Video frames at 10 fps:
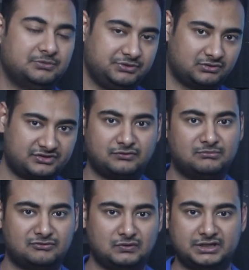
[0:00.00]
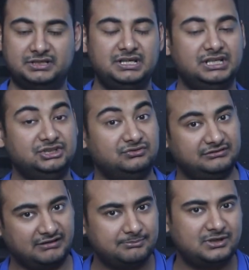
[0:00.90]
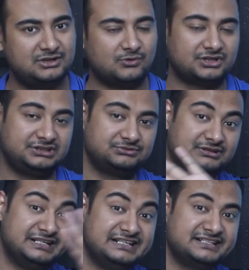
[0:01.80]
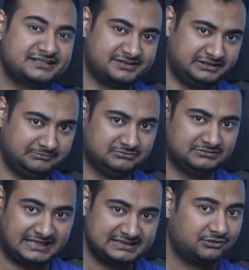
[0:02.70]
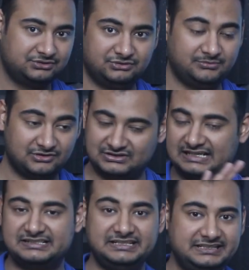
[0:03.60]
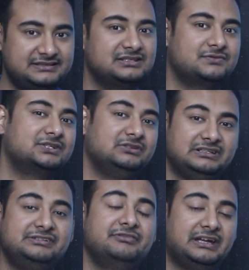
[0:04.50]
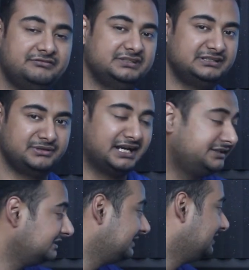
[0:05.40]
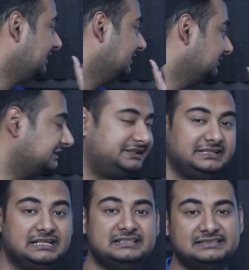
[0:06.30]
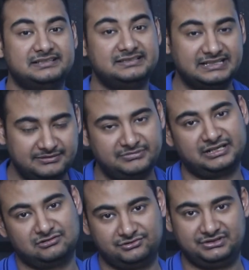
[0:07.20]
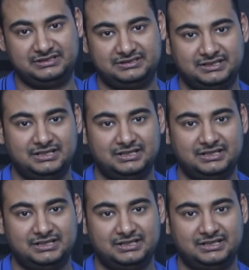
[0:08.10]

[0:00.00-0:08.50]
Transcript: the purest form of water. You evaporate water, you condense steam. That's how you do it because that's the easiest way to leave everything behind. GTL is the same technology.